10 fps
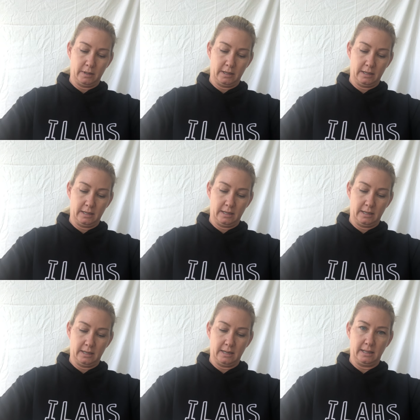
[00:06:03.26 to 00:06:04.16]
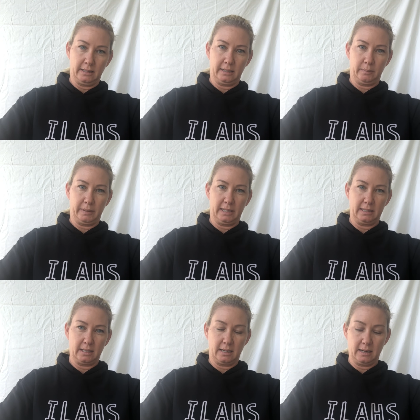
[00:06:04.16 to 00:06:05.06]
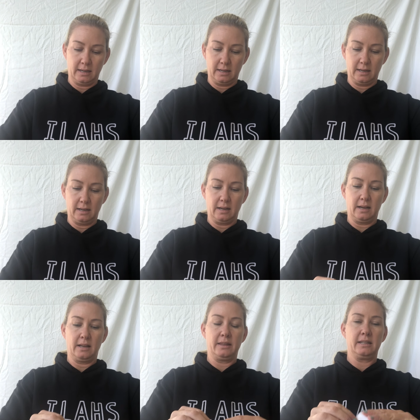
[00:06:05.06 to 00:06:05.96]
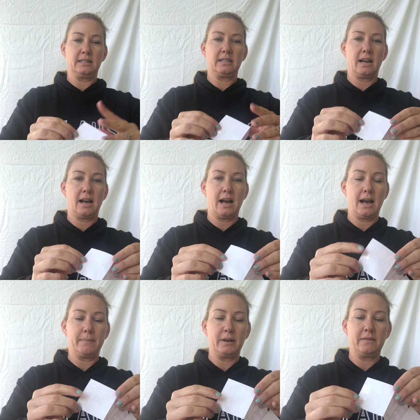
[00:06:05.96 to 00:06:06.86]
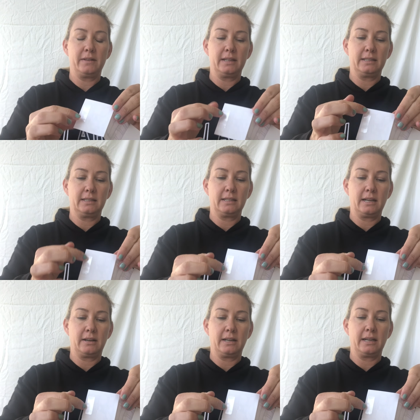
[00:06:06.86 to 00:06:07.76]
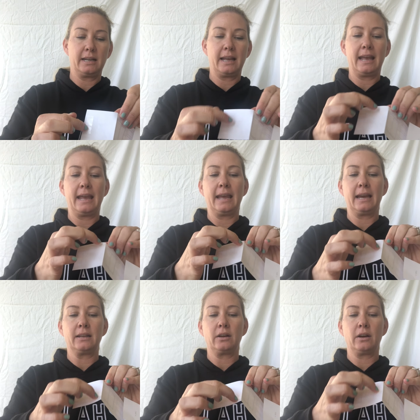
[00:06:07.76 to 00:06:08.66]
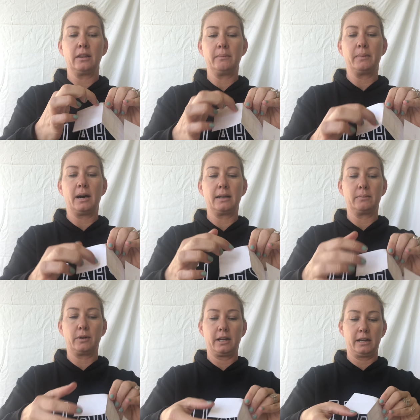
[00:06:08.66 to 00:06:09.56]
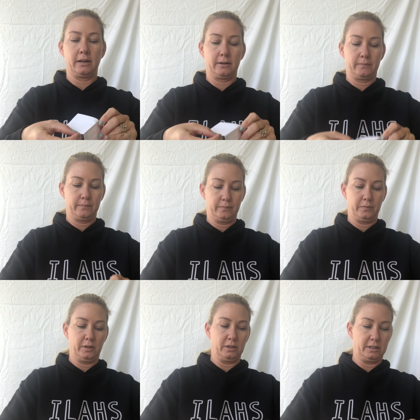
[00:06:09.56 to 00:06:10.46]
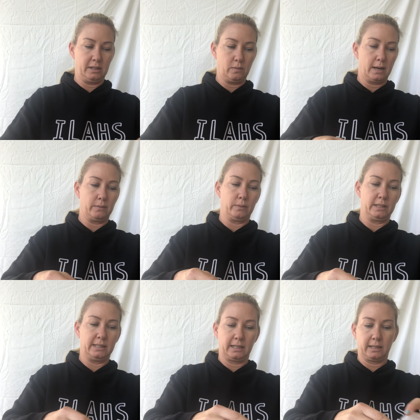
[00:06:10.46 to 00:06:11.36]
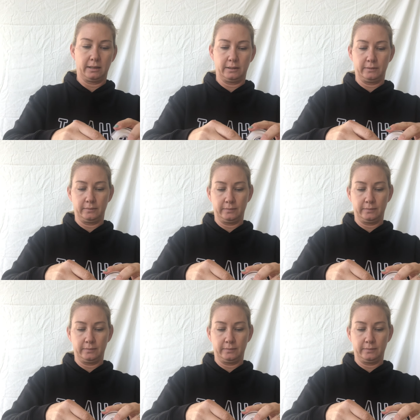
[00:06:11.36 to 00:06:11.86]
put a little piece on the top of this area and on the bottom right here. And you'll see why when we stick it on.